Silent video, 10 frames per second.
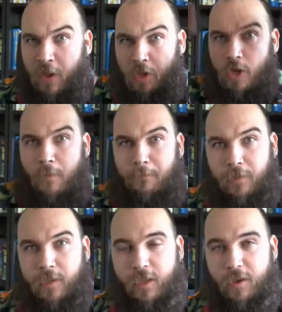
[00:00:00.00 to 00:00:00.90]

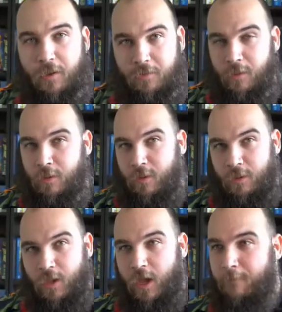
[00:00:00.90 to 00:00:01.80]
complicated
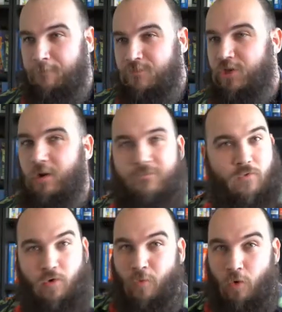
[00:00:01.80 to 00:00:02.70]

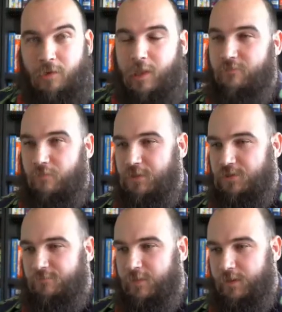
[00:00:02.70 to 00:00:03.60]
Terraform or
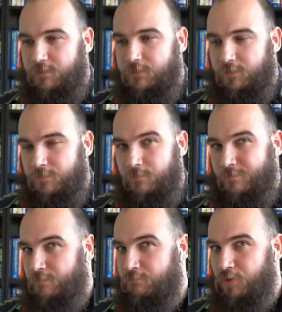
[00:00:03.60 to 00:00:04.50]
CloudFormation files.
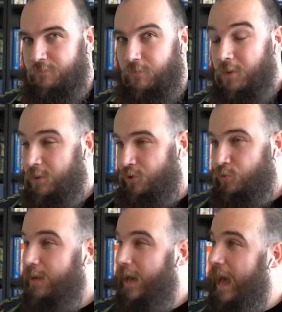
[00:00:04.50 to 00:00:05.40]
Beautiful.
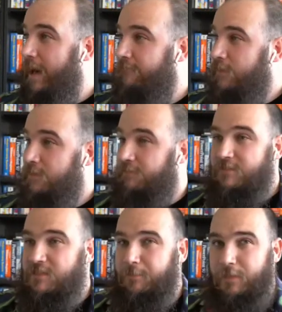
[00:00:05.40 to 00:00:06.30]
You have the
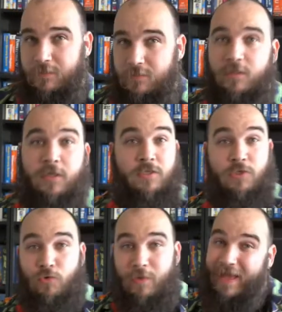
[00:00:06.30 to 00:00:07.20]
visibility.
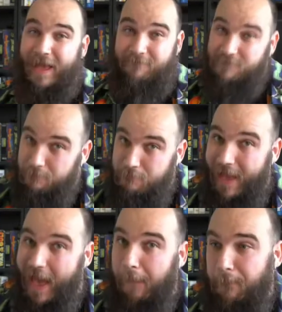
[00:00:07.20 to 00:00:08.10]
You have the
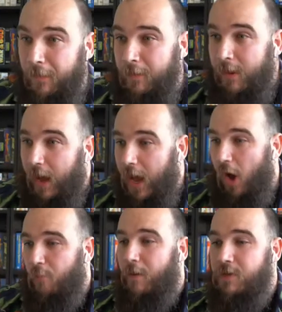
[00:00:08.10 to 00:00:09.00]
map,
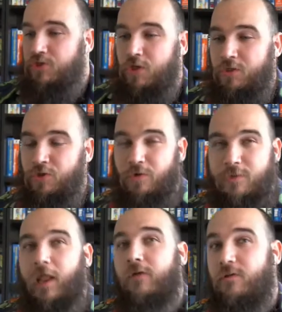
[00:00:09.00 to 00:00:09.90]
how much your
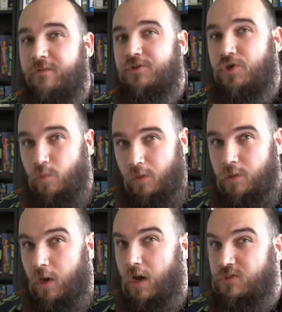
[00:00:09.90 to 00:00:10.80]
Cloud Adventure will
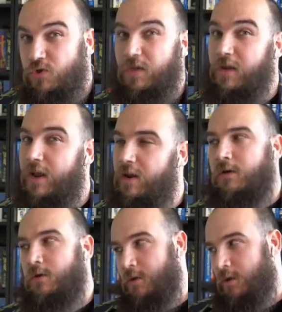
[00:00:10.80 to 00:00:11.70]
cost. So you can kind of
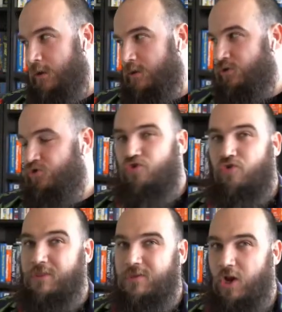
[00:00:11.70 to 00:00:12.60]

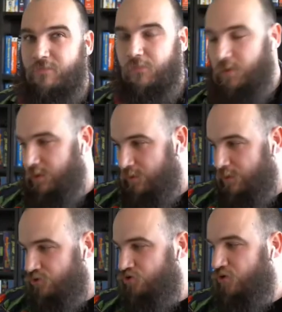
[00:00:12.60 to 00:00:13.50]
tread carefully. You
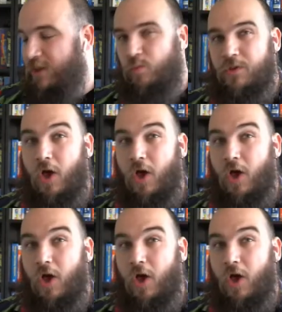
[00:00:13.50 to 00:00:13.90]
can tread with